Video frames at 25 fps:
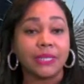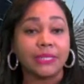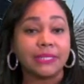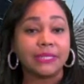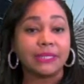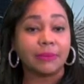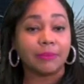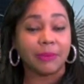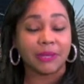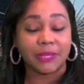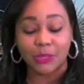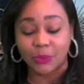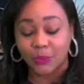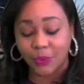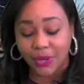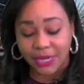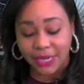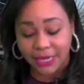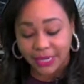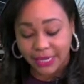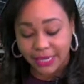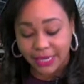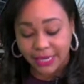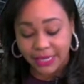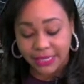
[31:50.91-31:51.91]
is the best way
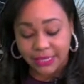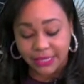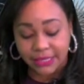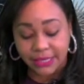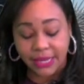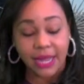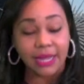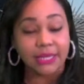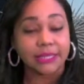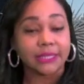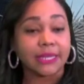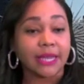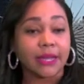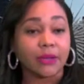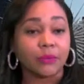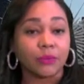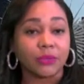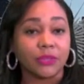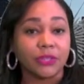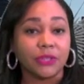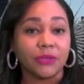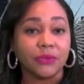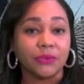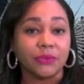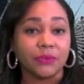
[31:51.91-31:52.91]
to get in contact
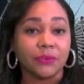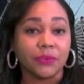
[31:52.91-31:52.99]
with you?